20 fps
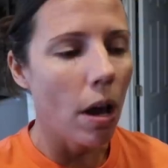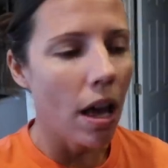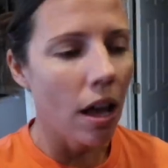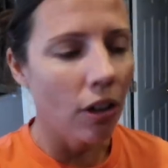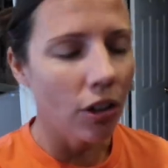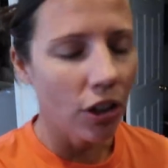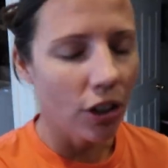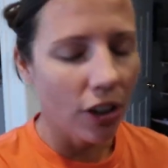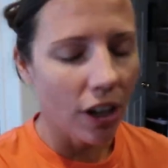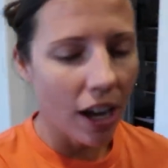
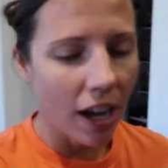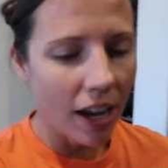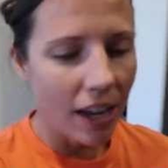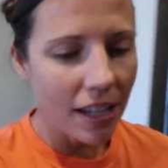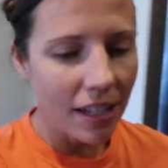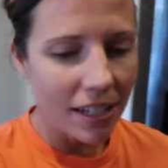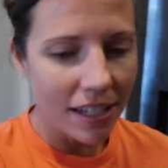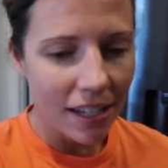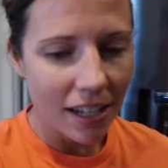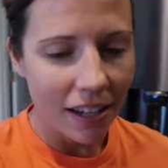Well, you
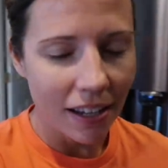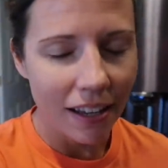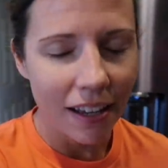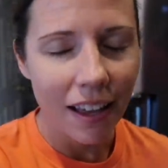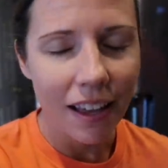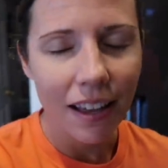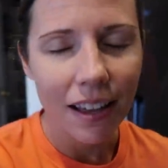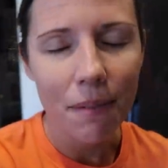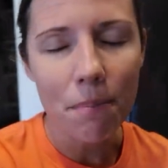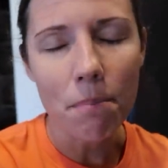guys,
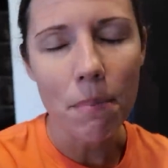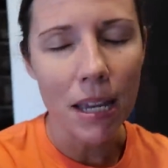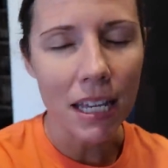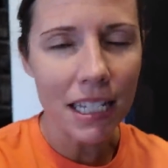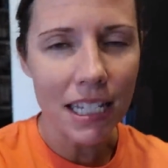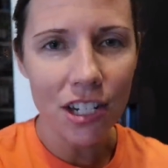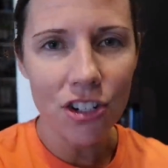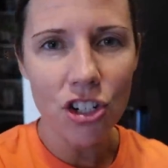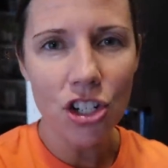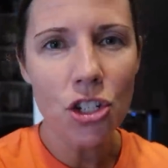
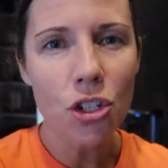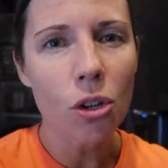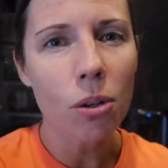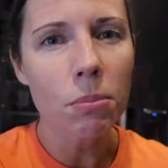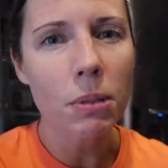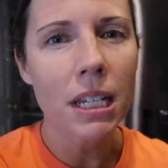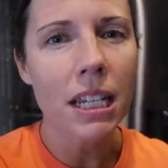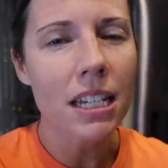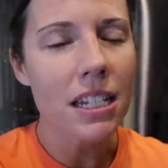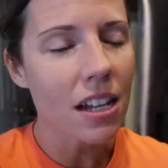Mason just
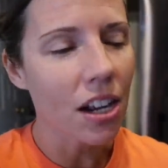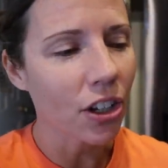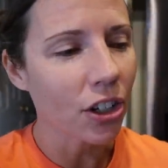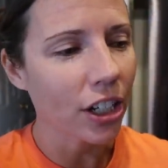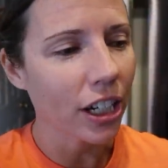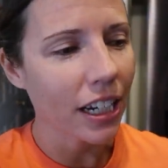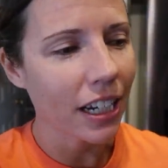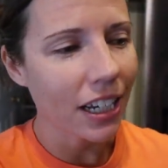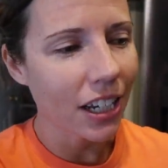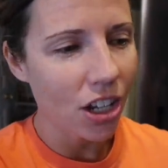told me he's
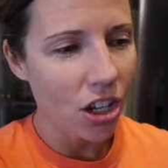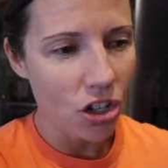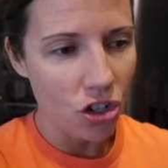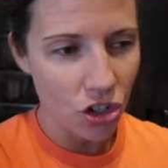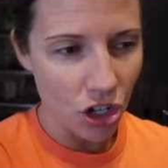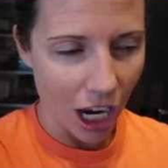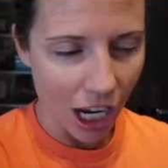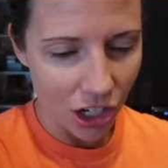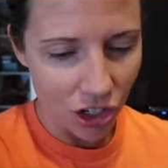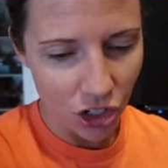hungry.
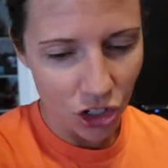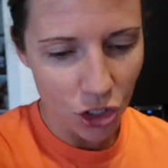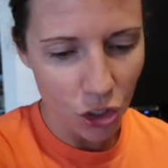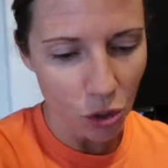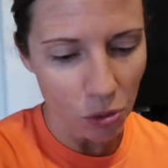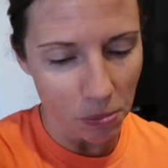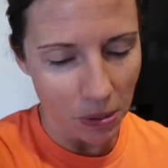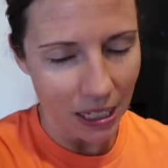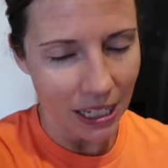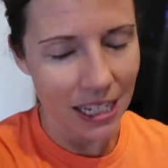Jack just
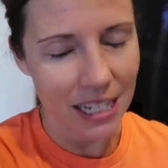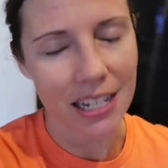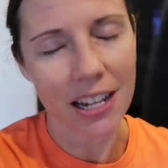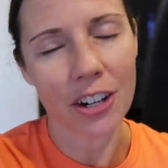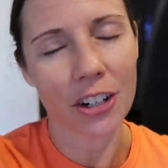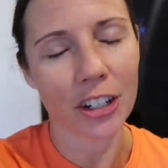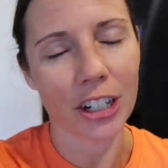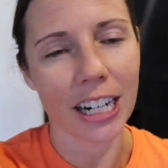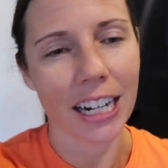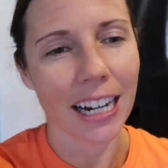told me he's
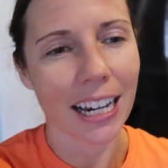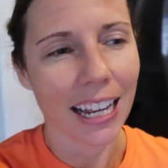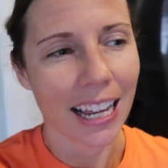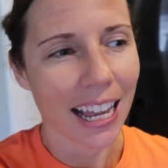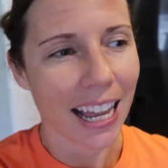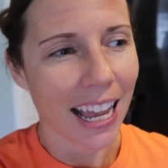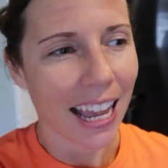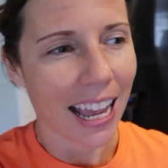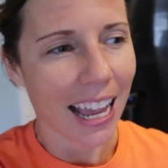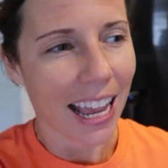hungry.
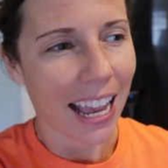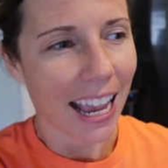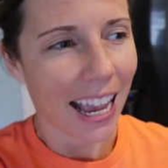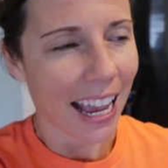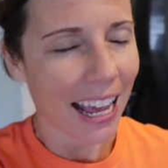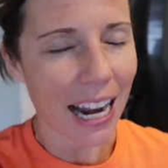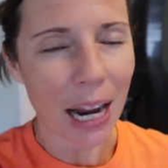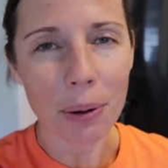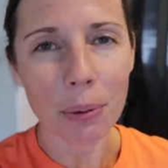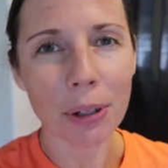
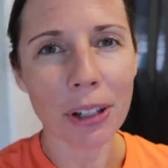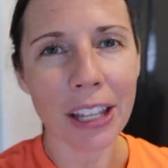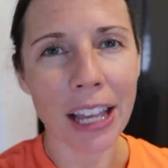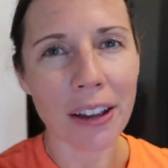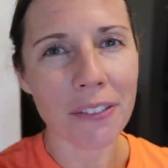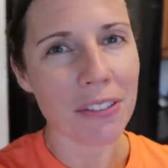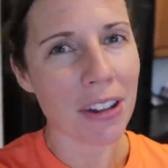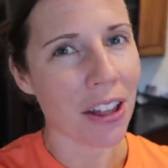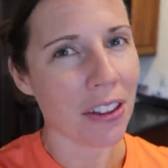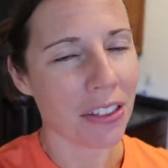And I really
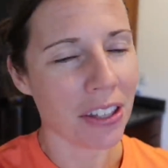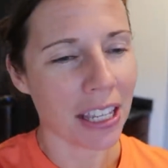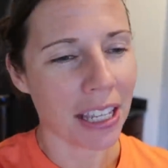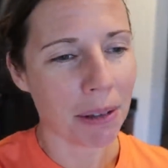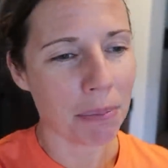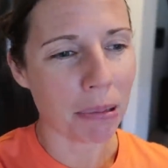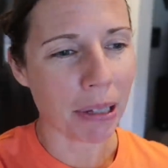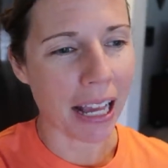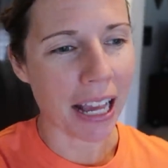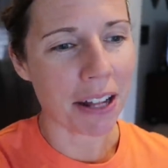have
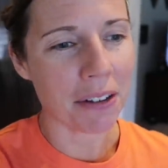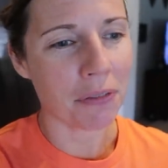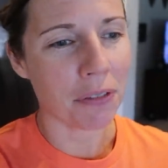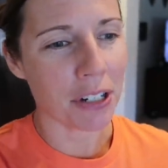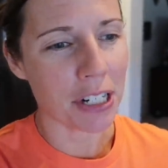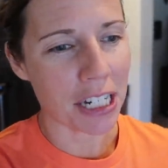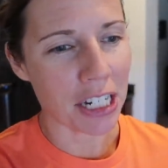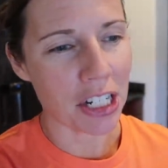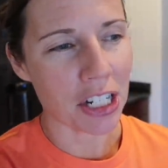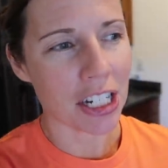nothing planned
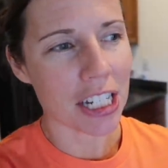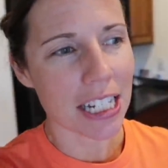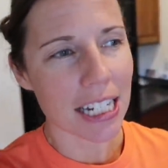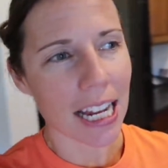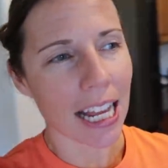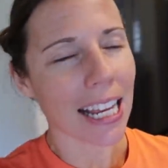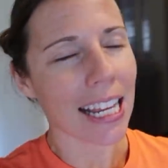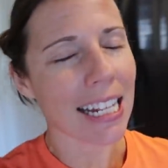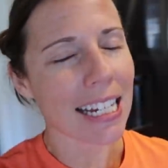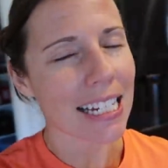for dinner
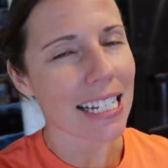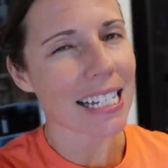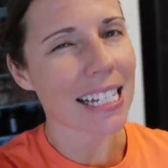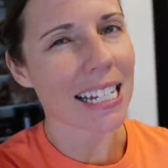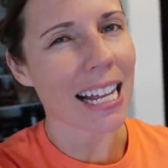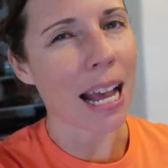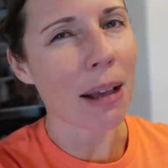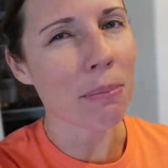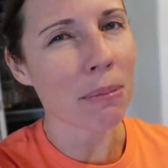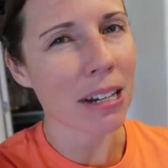tonight.
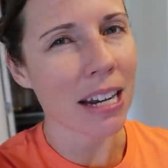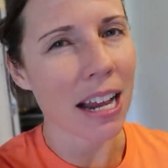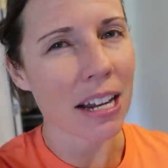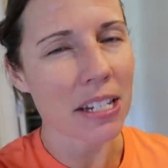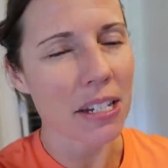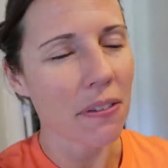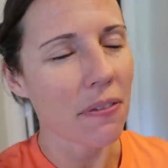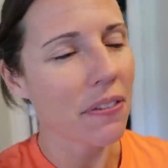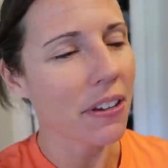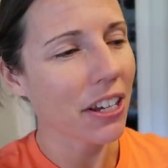I'm gonna
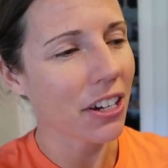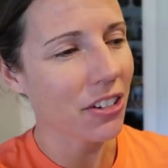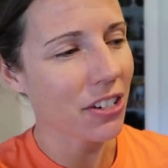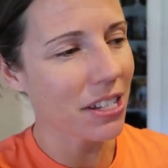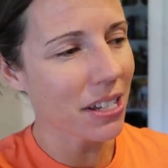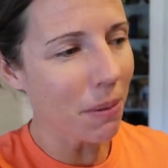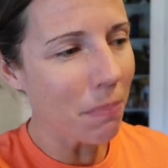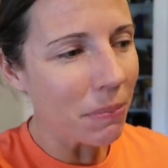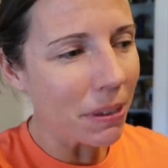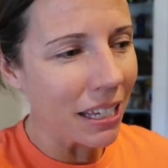have to figure
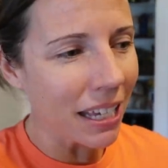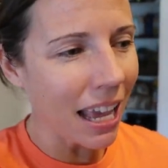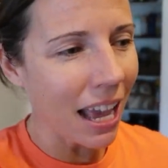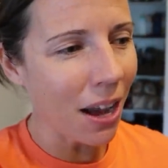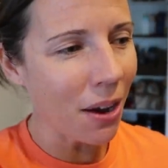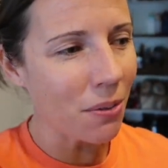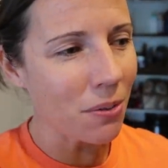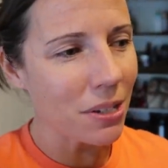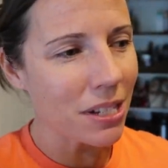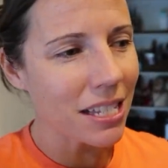something
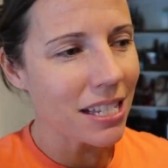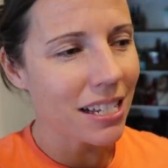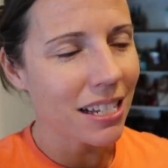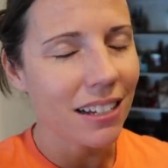out.